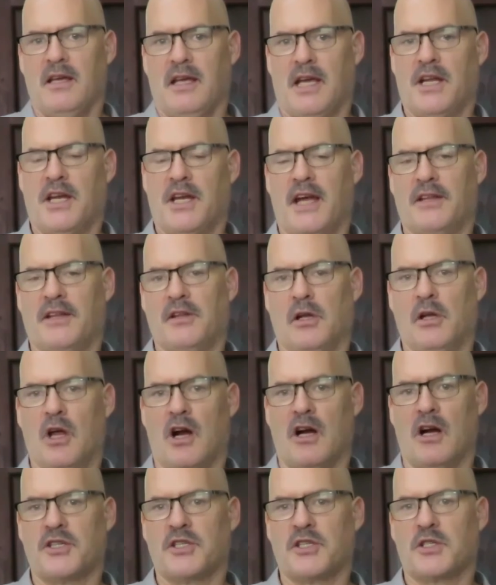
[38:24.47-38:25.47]
it had the
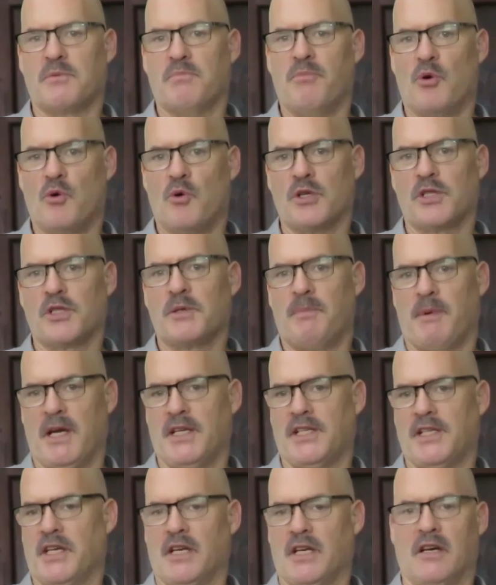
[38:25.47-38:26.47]
largest bore
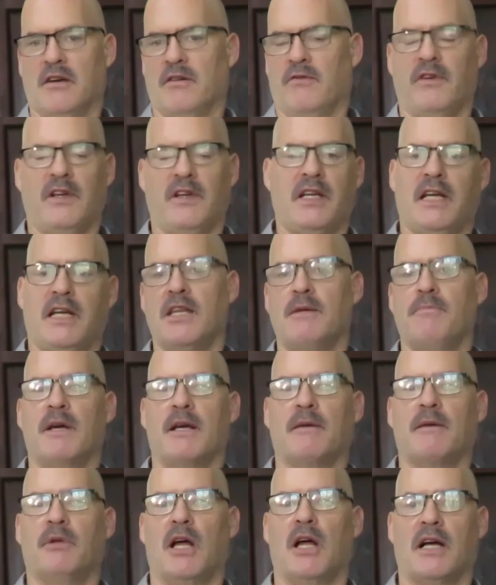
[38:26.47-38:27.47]
spacing of any
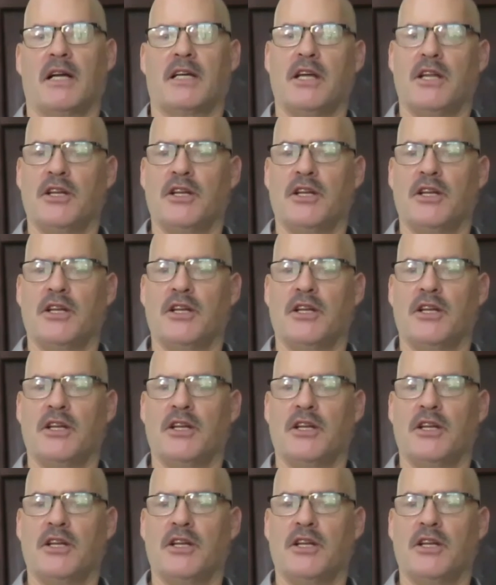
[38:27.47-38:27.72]
big block